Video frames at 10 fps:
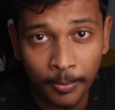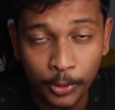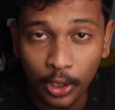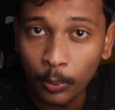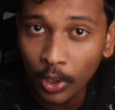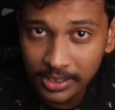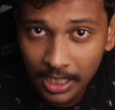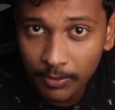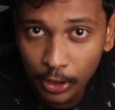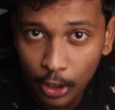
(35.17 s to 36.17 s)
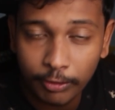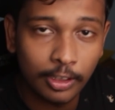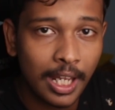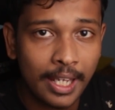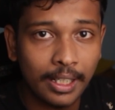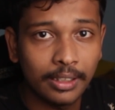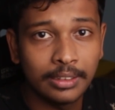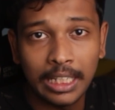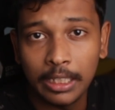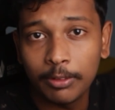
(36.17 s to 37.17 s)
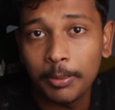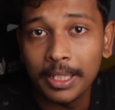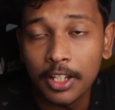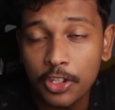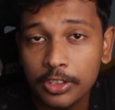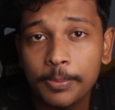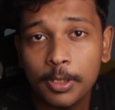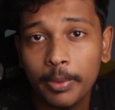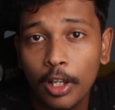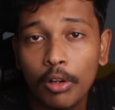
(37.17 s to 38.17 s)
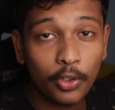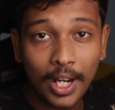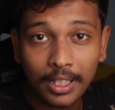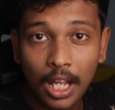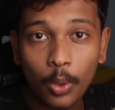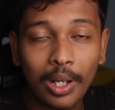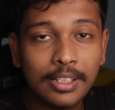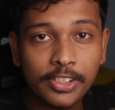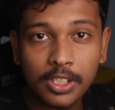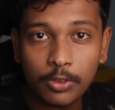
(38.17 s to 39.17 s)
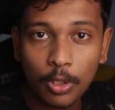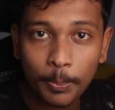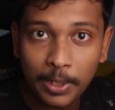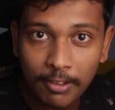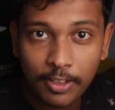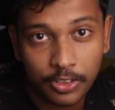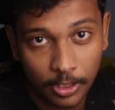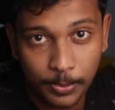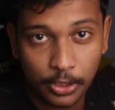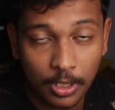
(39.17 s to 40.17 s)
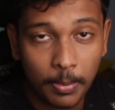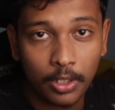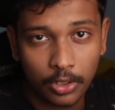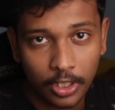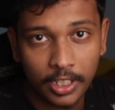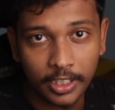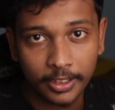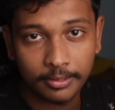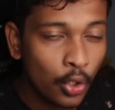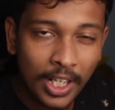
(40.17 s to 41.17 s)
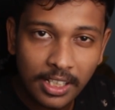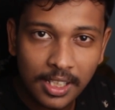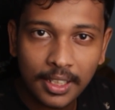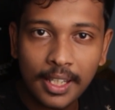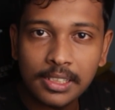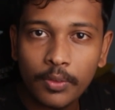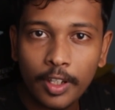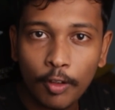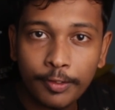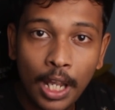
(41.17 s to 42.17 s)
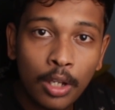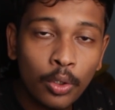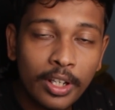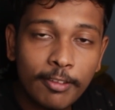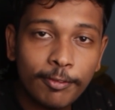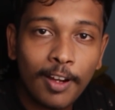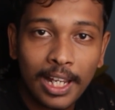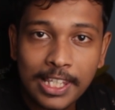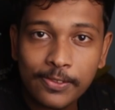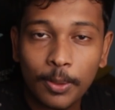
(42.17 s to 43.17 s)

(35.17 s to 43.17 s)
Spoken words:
You can watch that video if you like. The link will be in the description below. But right now, I'll just give you a brief description about torrenting. Torrenting is a way of downloading files